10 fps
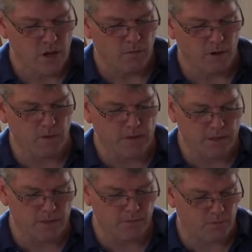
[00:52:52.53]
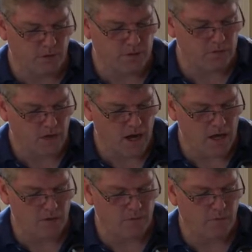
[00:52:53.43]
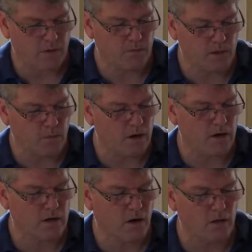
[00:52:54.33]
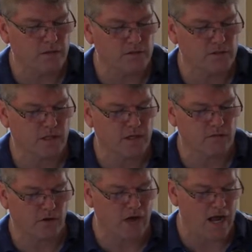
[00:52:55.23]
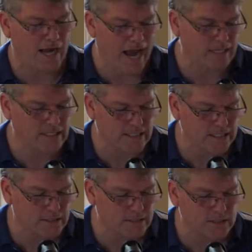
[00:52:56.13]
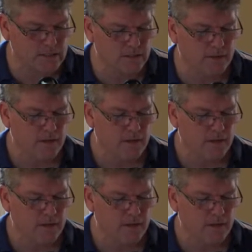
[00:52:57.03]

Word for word: Where we live, where we drive, where we work, all these things are not accidents.